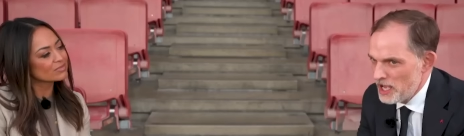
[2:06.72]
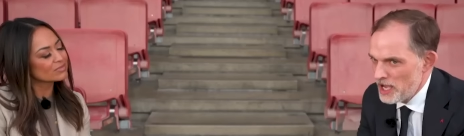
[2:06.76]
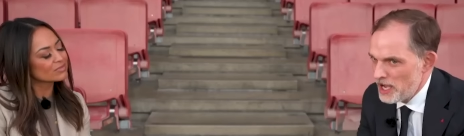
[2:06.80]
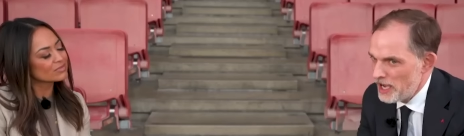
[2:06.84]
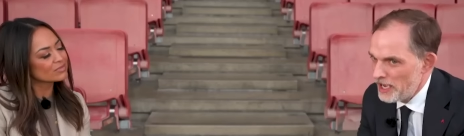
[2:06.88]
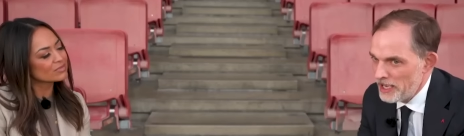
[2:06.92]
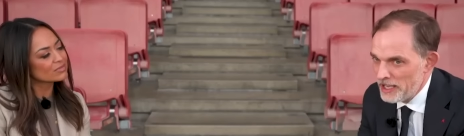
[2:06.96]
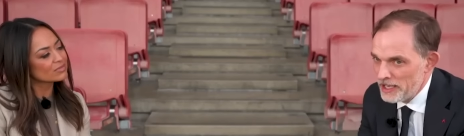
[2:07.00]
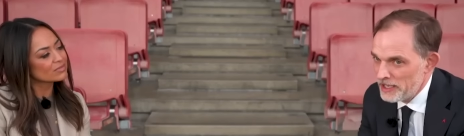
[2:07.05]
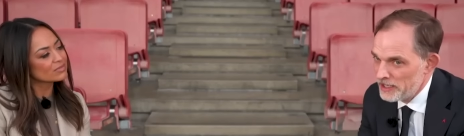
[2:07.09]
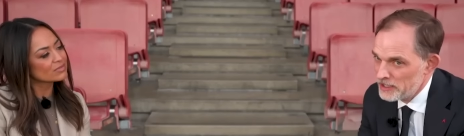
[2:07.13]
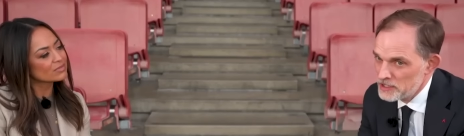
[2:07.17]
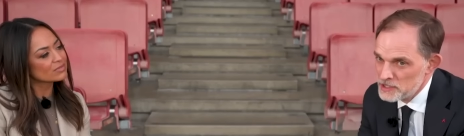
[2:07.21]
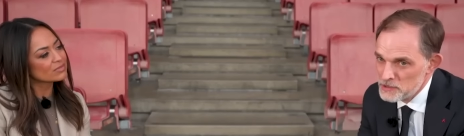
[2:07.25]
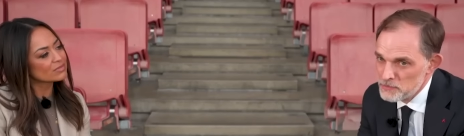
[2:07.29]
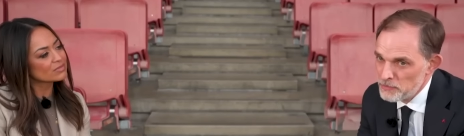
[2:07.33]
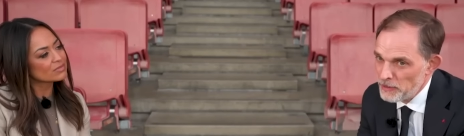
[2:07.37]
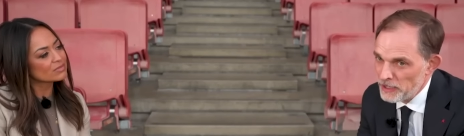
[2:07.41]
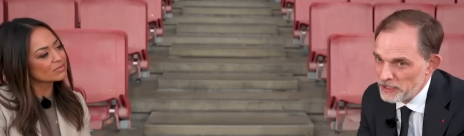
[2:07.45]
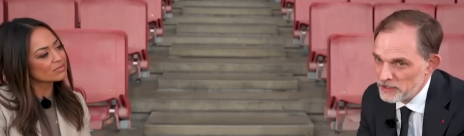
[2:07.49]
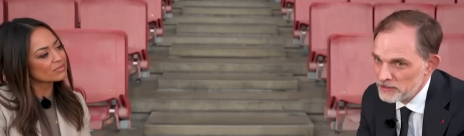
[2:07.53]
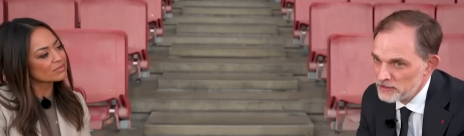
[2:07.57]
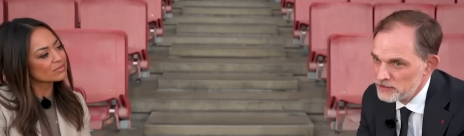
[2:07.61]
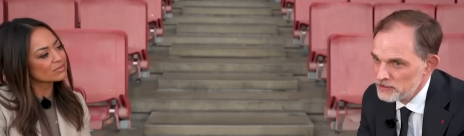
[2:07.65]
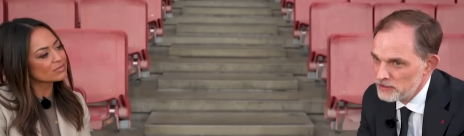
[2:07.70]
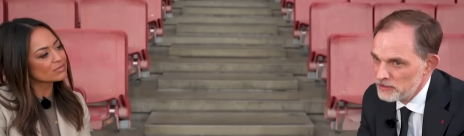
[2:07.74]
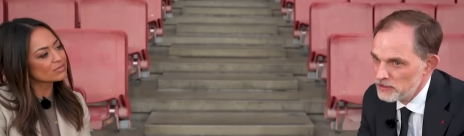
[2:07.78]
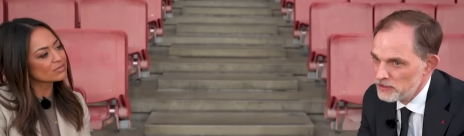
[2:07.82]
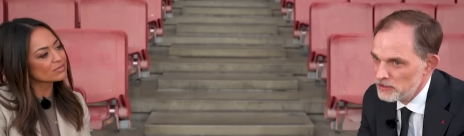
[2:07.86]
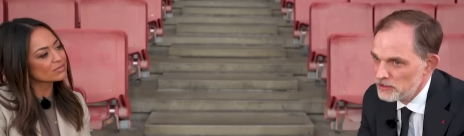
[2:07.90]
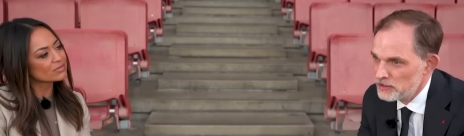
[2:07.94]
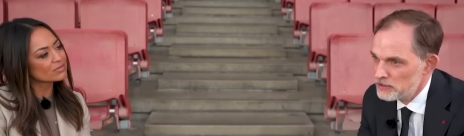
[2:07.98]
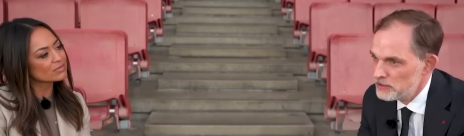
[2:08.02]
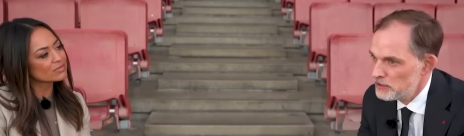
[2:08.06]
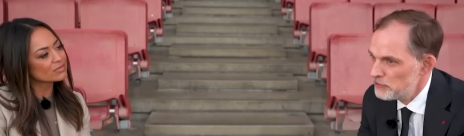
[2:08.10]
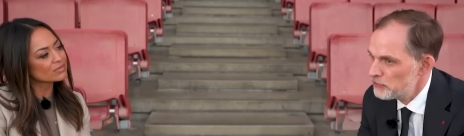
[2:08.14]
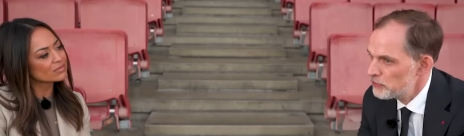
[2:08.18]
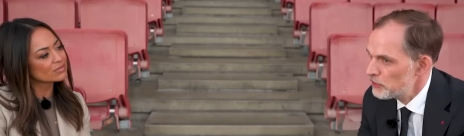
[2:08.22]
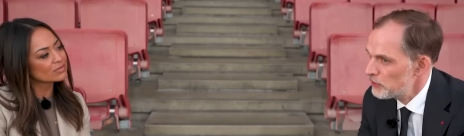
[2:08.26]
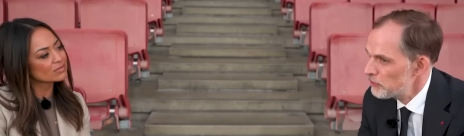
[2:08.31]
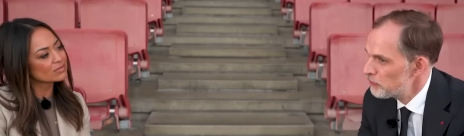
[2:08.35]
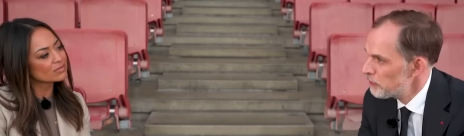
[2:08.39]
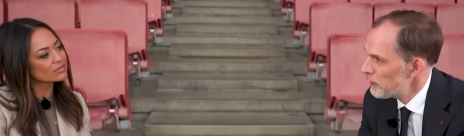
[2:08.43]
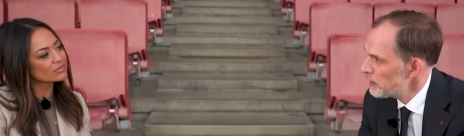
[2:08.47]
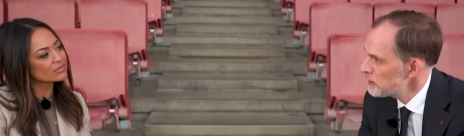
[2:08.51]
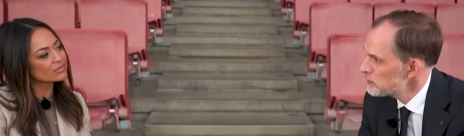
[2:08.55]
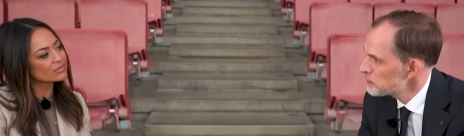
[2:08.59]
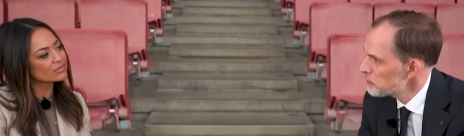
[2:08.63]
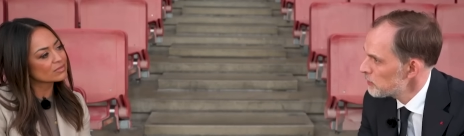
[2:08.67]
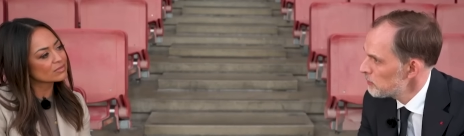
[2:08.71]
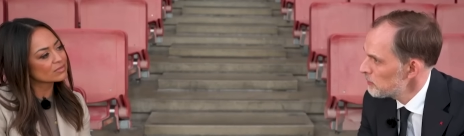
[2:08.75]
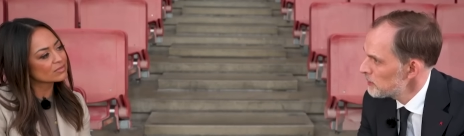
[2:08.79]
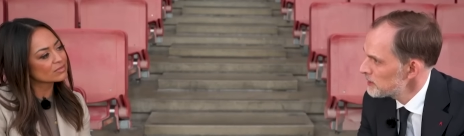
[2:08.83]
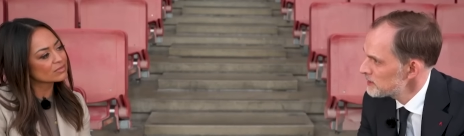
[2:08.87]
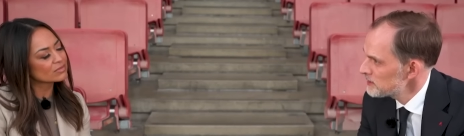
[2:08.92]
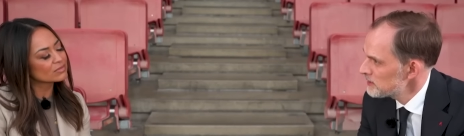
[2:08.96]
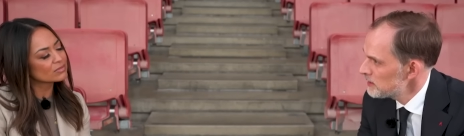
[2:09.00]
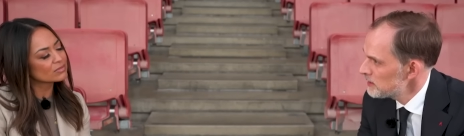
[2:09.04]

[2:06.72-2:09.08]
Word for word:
Speaker 1: I expect uh, a different face from us